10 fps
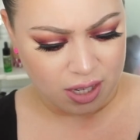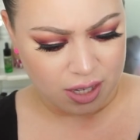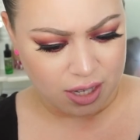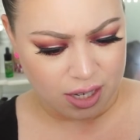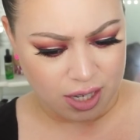
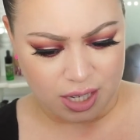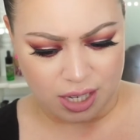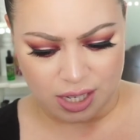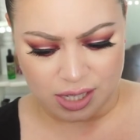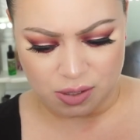and I
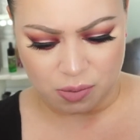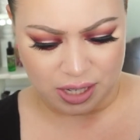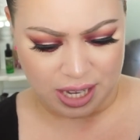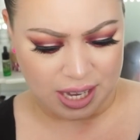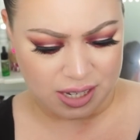guess, well,
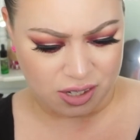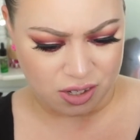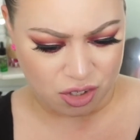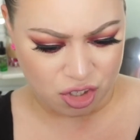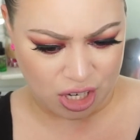it
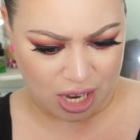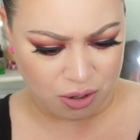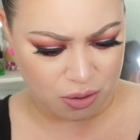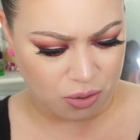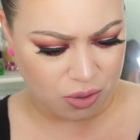has
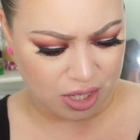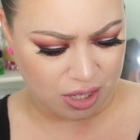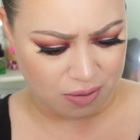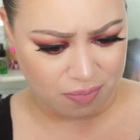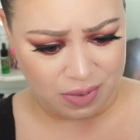shadows,
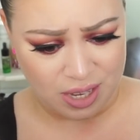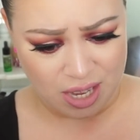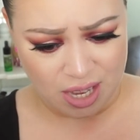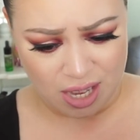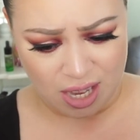and
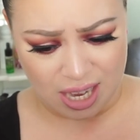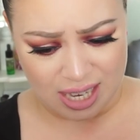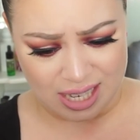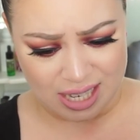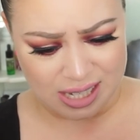
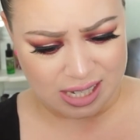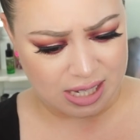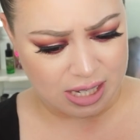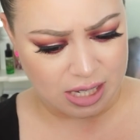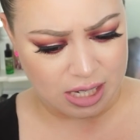I guess,
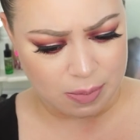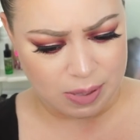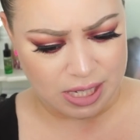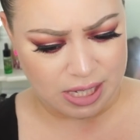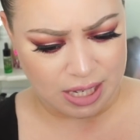let
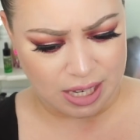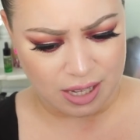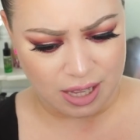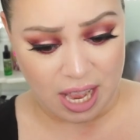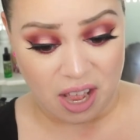me see,
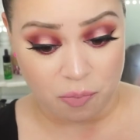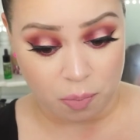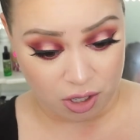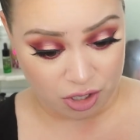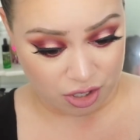they have
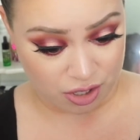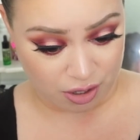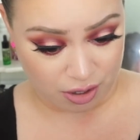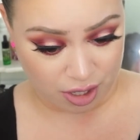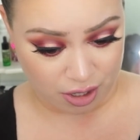blushes
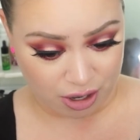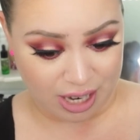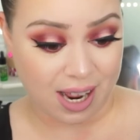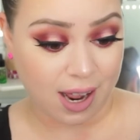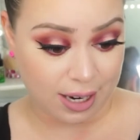on here
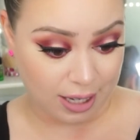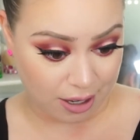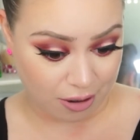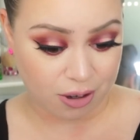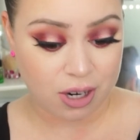and
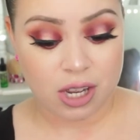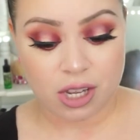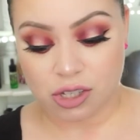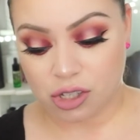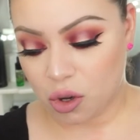highlighter.
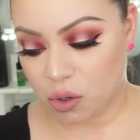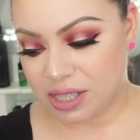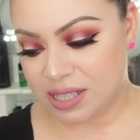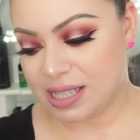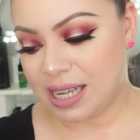So
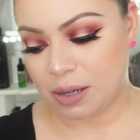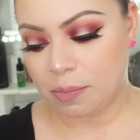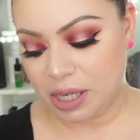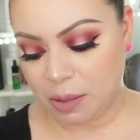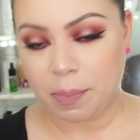this is like a mini